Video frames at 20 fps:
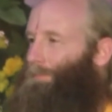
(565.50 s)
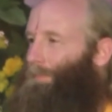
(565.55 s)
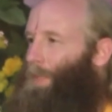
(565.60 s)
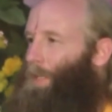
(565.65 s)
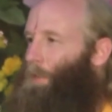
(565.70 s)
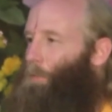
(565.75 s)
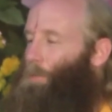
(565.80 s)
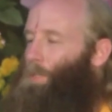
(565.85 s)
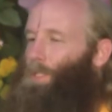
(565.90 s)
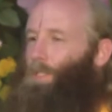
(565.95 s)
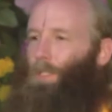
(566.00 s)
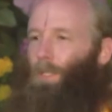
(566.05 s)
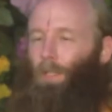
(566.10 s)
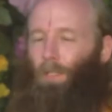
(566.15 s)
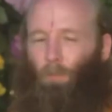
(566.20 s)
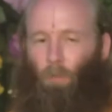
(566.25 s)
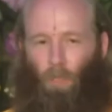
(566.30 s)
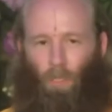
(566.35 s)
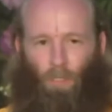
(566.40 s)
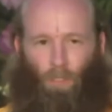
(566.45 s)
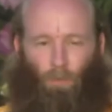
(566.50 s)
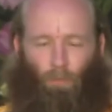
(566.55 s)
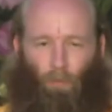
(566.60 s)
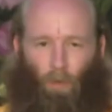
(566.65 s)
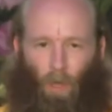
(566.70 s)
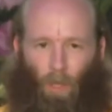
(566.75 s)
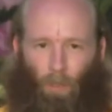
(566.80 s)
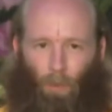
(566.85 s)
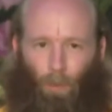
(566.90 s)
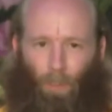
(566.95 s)
He was sitting with his
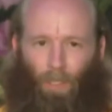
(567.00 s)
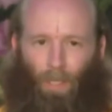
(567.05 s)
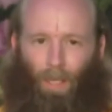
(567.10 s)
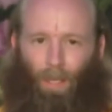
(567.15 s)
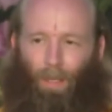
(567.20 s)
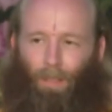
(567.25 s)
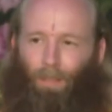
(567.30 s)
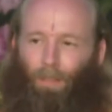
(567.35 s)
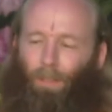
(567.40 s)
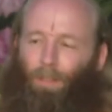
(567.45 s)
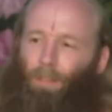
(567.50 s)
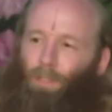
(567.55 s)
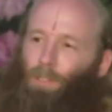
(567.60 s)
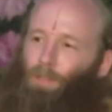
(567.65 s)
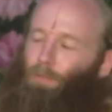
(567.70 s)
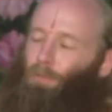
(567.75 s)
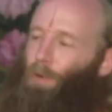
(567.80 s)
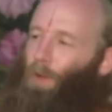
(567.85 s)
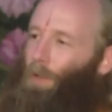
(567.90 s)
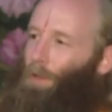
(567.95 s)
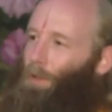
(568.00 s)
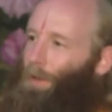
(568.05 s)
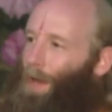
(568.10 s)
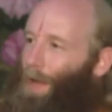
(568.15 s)
father again, and his father